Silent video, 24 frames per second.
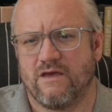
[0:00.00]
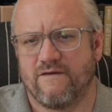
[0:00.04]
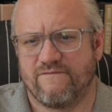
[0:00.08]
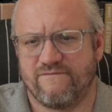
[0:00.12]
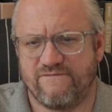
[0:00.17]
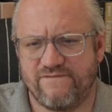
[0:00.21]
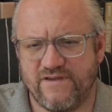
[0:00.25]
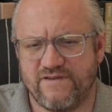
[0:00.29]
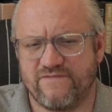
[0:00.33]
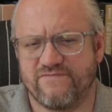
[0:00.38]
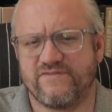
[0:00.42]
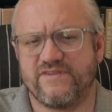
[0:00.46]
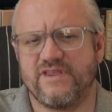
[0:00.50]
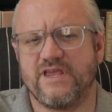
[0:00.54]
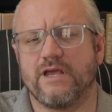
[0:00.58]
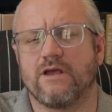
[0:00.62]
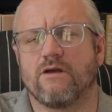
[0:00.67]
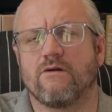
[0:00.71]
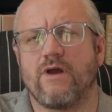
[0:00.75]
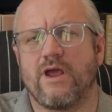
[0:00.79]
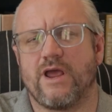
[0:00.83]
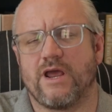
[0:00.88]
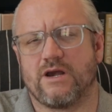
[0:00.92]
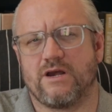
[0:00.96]
50
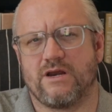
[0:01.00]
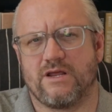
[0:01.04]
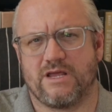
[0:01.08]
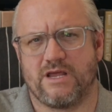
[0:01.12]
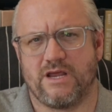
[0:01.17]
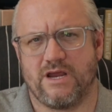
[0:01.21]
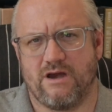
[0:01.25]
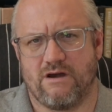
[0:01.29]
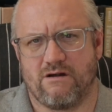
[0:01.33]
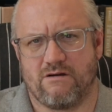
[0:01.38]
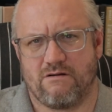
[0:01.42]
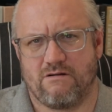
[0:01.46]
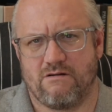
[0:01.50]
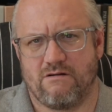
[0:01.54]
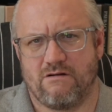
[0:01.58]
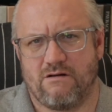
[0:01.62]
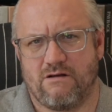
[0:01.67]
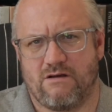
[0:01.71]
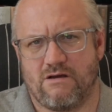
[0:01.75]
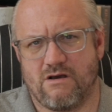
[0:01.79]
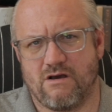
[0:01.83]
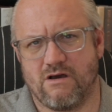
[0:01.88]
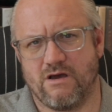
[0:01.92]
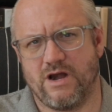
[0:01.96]
grand a year
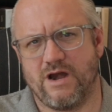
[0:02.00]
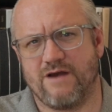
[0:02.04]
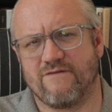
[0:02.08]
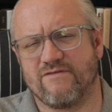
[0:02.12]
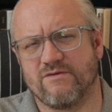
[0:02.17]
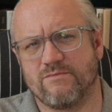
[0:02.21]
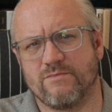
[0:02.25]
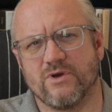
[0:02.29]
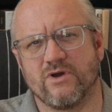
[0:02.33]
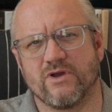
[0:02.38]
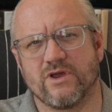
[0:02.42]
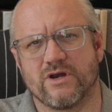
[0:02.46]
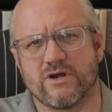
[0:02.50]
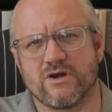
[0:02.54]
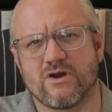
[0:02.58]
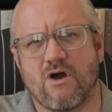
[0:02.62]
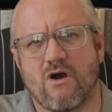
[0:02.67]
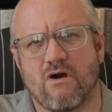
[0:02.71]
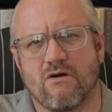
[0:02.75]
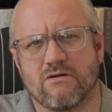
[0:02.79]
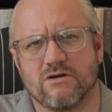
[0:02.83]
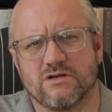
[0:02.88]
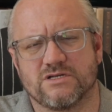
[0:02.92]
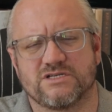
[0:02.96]
on every $1 million
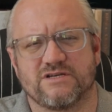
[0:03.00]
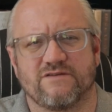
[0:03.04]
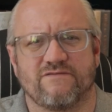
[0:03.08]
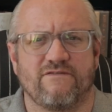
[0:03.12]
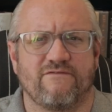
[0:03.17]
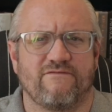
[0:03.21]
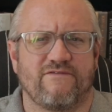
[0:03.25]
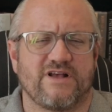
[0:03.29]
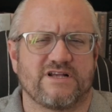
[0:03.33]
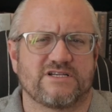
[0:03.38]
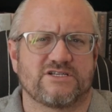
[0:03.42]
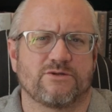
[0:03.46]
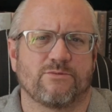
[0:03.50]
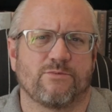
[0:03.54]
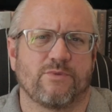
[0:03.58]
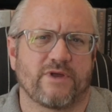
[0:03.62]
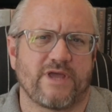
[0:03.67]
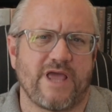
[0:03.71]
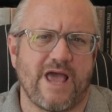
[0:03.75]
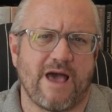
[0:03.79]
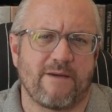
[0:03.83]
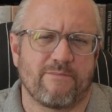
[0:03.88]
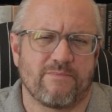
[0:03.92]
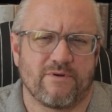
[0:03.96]
of investable
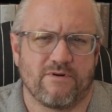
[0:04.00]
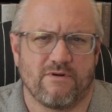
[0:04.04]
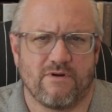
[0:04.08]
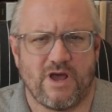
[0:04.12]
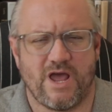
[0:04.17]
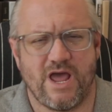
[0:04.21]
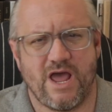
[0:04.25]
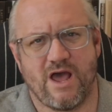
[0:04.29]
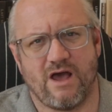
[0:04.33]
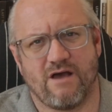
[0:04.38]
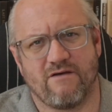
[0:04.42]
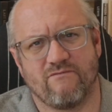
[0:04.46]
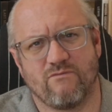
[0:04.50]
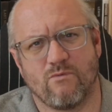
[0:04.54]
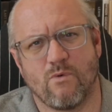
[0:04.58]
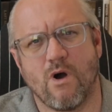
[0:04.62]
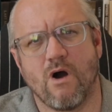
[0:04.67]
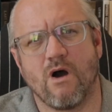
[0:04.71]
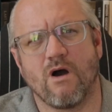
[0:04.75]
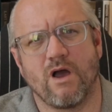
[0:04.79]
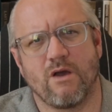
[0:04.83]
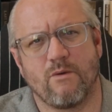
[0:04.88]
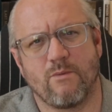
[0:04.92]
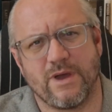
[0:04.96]
capital I have
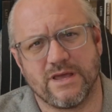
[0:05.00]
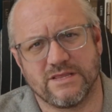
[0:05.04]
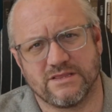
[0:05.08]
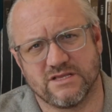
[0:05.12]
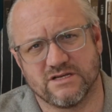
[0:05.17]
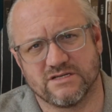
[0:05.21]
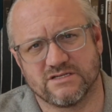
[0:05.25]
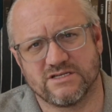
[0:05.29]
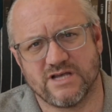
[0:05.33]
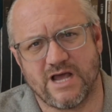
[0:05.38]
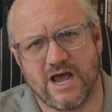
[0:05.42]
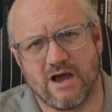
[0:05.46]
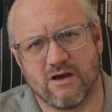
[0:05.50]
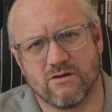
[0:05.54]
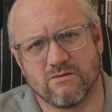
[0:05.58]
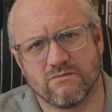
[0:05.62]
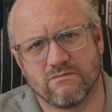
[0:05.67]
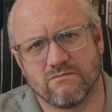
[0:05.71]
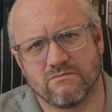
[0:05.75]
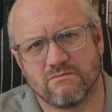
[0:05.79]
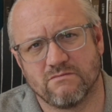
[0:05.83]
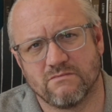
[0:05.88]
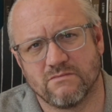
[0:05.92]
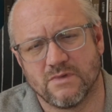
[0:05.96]
while I wait this out.
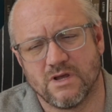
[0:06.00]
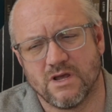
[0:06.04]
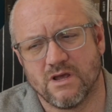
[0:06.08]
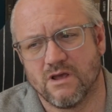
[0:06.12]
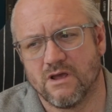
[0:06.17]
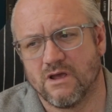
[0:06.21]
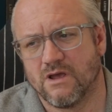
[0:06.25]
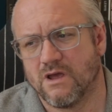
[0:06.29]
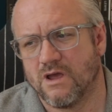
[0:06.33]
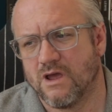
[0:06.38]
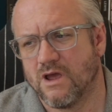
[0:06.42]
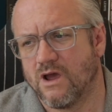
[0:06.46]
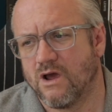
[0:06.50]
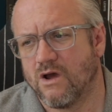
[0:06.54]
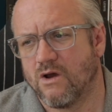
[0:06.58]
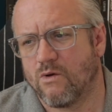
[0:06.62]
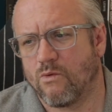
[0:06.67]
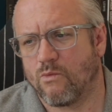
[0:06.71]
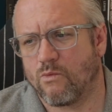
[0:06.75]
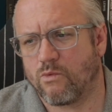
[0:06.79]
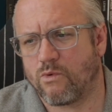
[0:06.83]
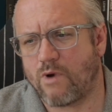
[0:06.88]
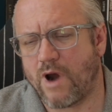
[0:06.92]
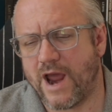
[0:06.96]

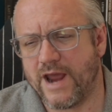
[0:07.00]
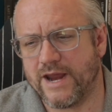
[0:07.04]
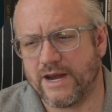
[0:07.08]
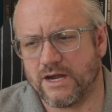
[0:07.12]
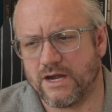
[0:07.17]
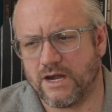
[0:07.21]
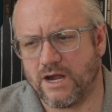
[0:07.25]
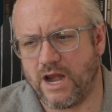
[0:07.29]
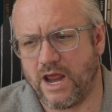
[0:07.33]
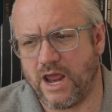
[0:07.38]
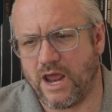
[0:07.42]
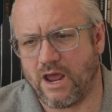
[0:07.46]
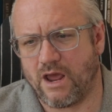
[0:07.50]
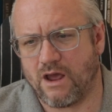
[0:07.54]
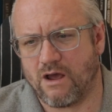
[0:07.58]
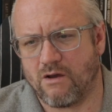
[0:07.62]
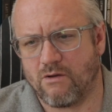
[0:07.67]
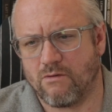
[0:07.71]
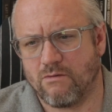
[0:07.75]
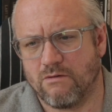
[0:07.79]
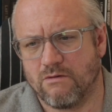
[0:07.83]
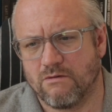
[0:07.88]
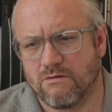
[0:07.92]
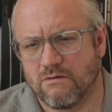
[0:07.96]
Right
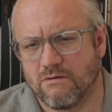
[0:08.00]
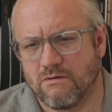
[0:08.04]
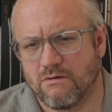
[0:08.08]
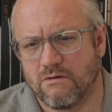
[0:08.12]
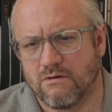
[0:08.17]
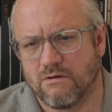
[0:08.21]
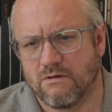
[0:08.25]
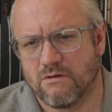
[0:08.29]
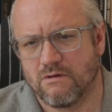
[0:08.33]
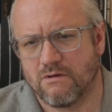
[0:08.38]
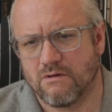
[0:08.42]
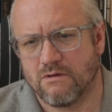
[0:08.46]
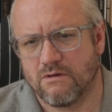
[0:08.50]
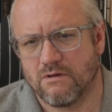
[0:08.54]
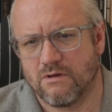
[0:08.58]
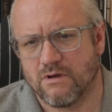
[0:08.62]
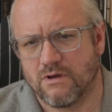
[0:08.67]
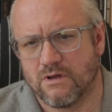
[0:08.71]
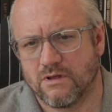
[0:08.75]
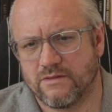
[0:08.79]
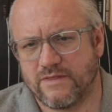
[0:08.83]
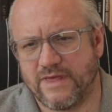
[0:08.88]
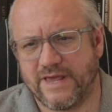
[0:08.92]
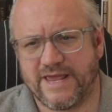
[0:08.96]
now,
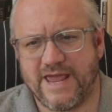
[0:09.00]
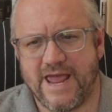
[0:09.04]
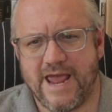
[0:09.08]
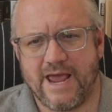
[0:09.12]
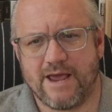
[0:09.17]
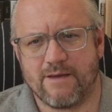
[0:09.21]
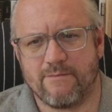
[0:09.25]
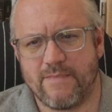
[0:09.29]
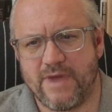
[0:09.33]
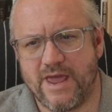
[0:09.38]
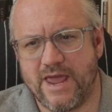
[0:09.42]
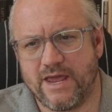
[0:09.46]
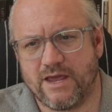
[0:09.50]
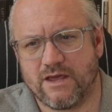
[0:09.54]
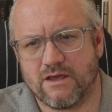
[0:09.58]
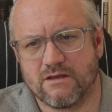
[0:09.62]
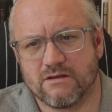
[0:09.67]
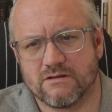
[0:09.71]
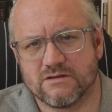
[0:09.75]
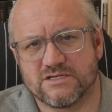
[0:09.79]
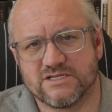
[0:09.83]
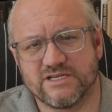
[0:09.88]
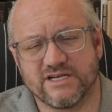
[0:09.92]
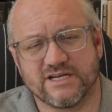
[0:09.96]
they can't
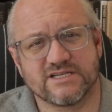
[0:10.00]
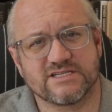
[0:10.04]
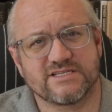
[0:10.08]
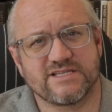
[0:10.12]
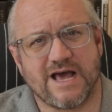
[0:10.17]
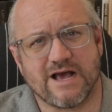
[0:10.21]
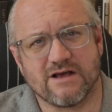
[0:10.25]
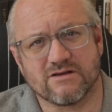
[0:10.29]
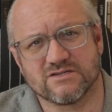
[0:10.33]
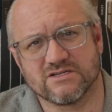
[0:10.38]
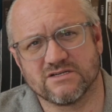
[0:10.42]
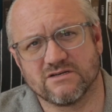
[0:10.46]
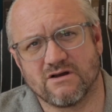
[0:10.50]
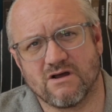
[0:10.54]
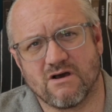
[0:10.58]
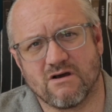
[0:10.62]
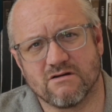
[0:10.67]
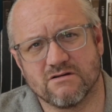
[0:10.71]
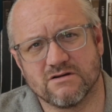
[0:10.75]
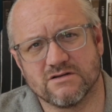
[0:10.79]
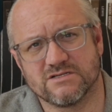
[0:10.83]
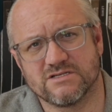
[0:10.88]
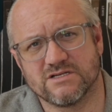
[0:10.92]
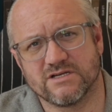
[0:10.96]
make
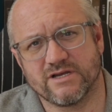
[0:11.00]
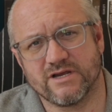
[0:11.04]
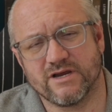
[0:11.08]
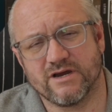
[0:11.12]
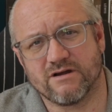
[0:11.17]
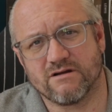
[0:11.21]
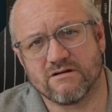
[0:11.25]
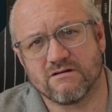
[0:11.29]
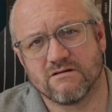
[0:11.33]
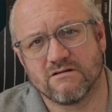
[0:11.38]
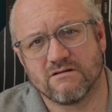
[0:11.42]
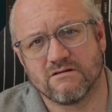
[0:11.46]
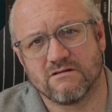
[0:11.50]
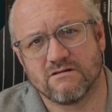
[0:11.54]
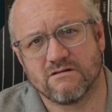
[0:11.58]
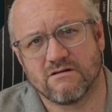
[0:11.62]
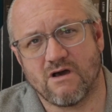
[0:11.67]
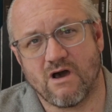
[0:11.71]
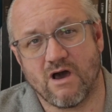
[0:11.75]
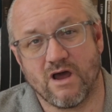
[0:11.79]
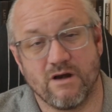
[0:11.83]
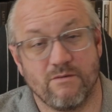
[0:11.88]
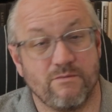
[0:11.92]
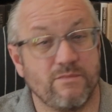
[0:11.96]
$6,000 a year
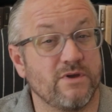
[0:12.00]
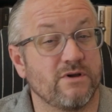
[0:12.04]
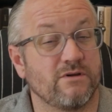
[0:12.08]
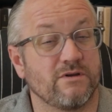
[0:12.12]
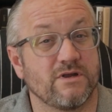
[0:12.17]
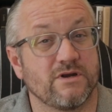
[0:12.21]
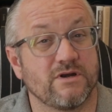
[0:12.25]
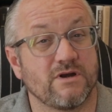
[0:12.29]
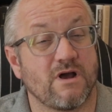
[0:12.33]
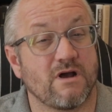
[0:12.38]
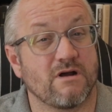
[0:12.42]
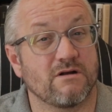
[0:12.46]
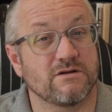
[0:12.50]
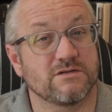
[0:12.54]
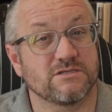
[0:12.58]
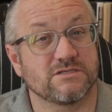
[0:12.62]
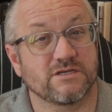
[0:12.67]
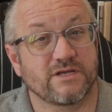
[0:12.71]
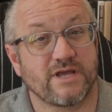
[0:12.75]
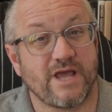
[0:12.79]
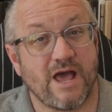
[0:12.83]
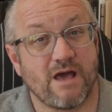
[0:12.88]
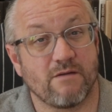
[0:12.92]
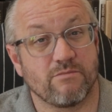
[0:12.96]
on $1 million
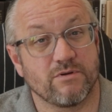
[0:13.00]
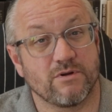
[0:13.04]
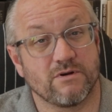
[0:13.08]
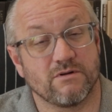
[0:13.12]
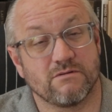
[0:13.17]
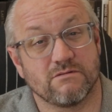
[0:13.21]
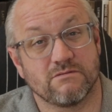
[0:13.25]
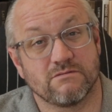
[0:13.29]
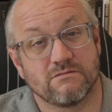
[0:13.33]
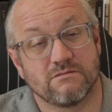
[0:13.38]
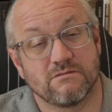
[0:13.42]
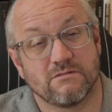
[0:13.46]
of capital